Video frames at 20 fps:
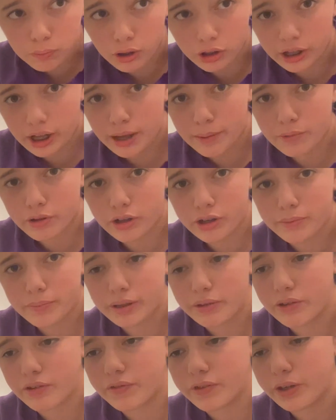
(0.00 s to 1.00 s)
book I am going to
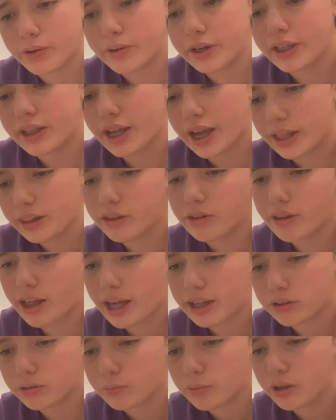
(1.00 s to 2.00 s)
be reviewing, and the
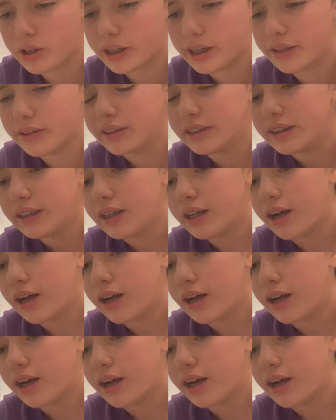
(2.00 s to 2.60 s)
last one, is